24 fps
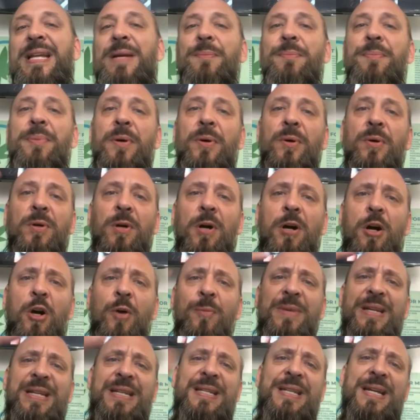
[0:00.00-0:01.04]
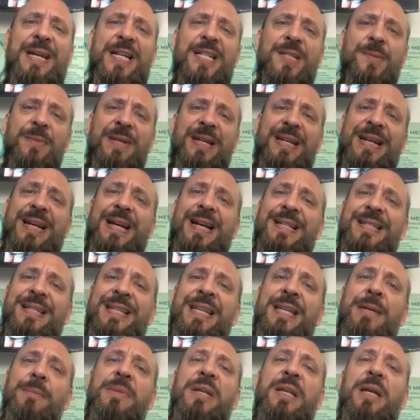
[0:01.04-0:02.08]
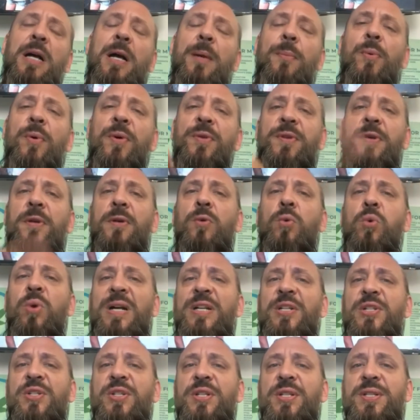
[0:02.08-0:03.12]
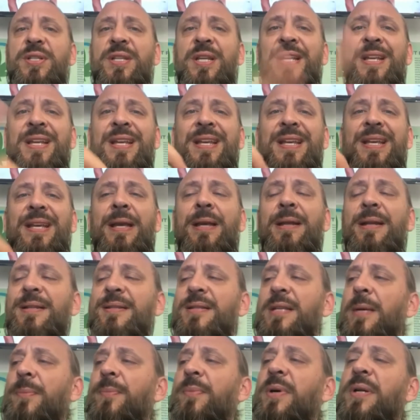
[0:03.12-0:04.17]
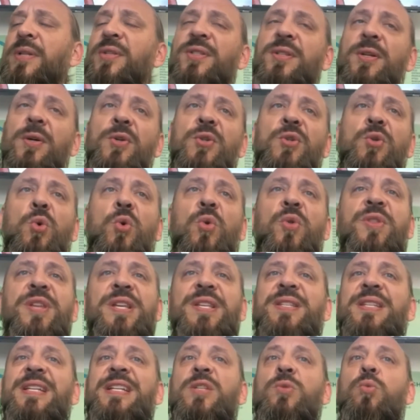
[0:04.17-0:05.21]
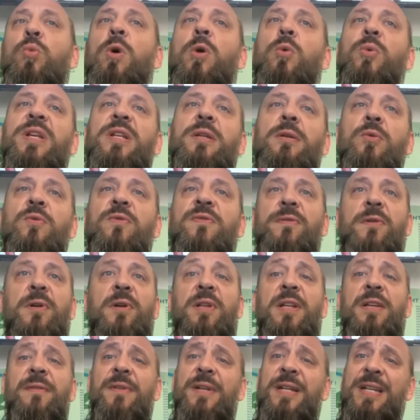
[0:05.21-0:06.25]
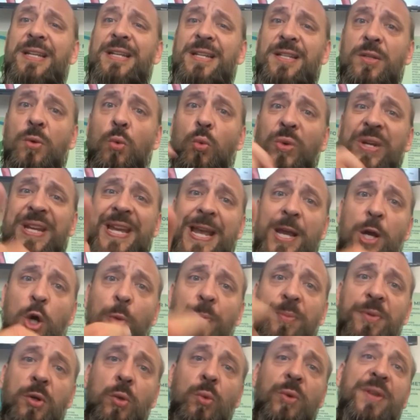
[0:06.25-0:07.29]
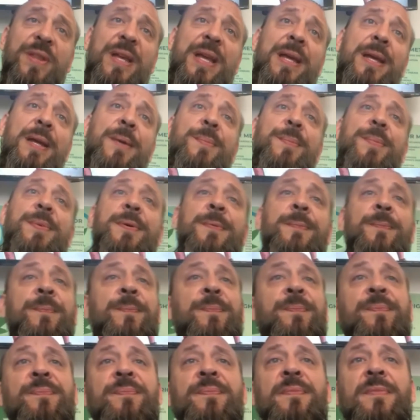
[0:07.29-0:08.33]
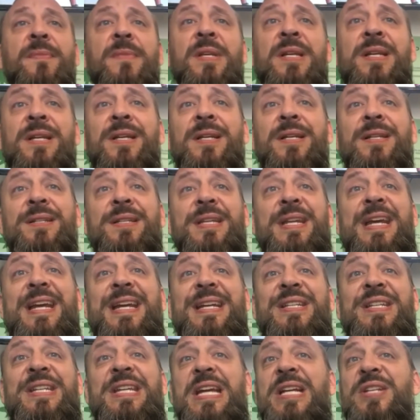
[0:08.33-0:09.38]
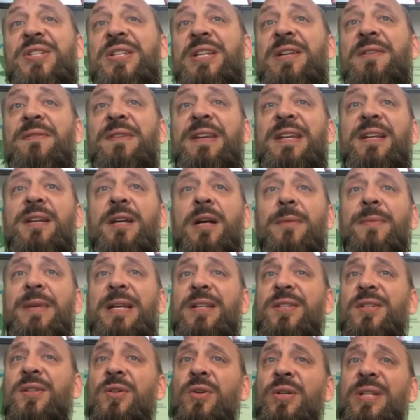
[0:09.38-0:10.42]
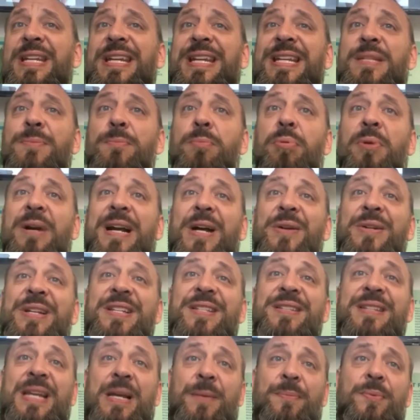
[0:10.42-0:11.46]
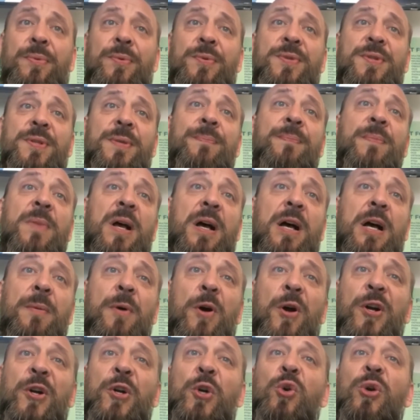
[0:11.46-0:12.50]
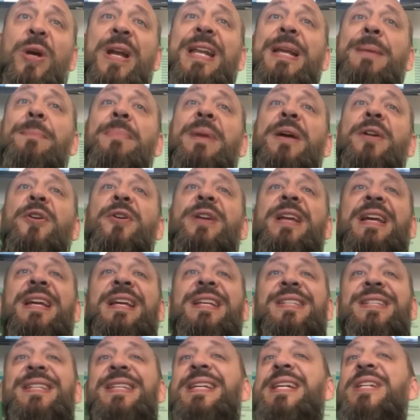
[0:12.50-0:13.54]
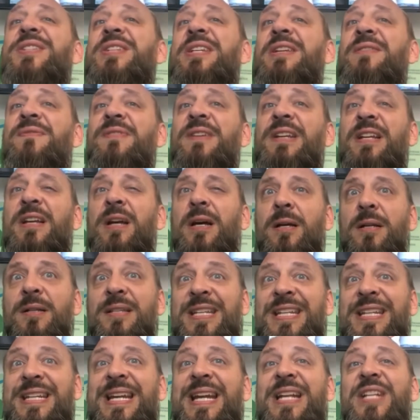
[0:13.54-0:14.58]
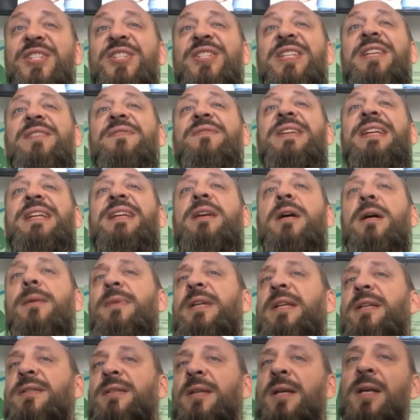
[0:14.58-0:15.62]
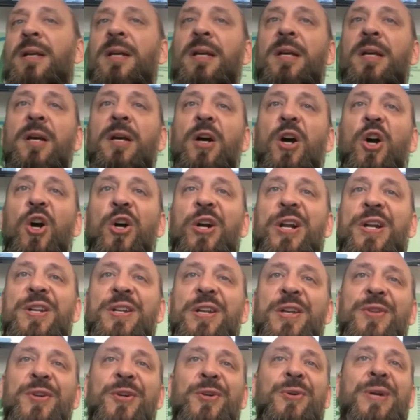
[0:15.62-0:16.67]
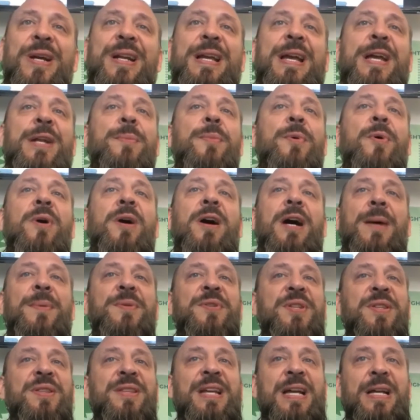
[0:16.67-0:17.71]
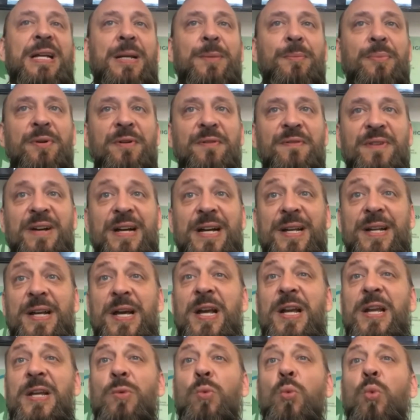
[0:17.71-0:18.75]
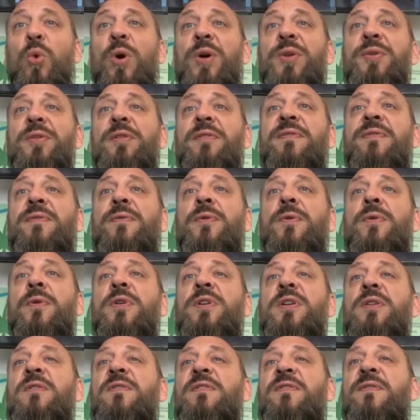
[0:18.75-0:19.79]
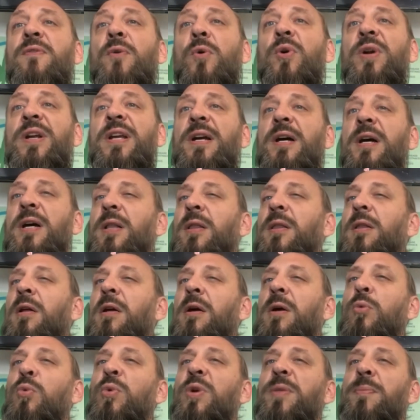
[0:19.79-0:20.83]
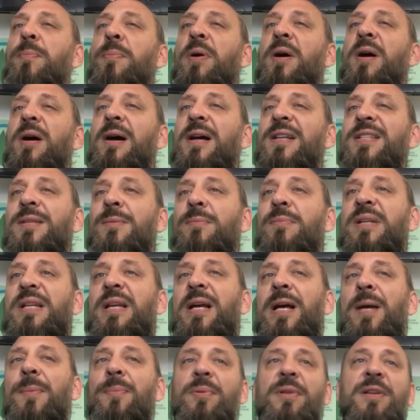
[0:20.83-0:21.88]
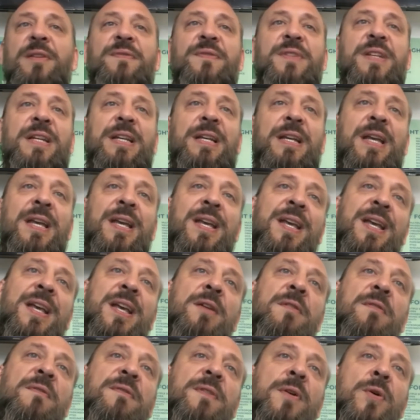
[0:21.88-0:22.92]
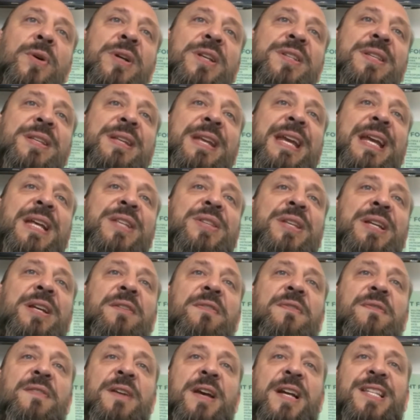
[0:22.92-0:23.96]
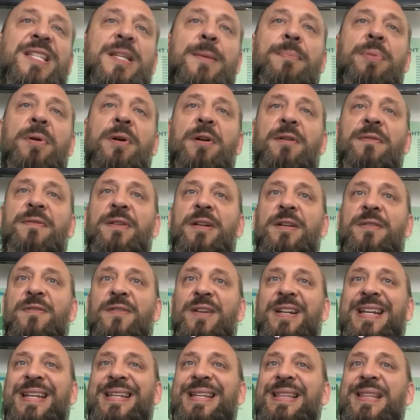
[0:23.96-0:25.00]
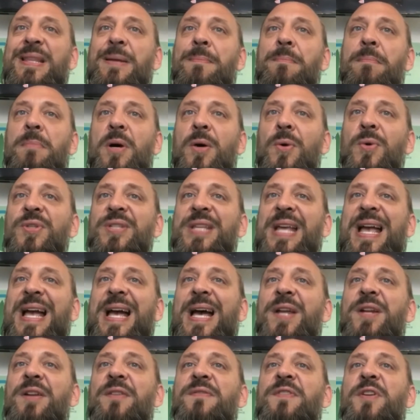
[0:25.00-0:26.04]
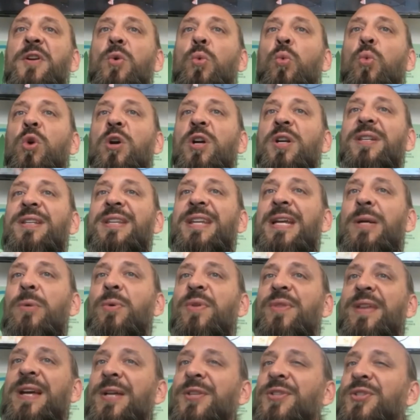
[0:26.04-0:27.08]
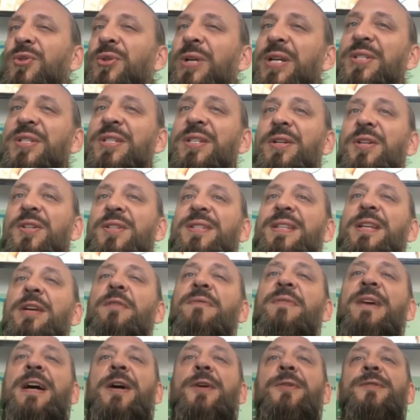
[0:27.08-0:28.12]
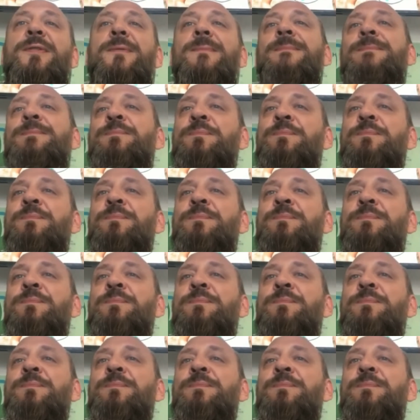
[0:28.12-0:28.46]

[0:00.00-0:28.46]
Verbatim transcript: Hempo. Call me, text me, guys. Hit me up with your questions. Hit us up on social. This is what we do for a living is we help you with hemp. Today, THCV gummies, cookies, brownie samples um, are creating better days. THCV, THCV gummies are another great edible option that can provide a wonderful euphoria along with possibly uplifting, focus enhancing effects, perfect for getting the most out of your workday without stressing yourself out.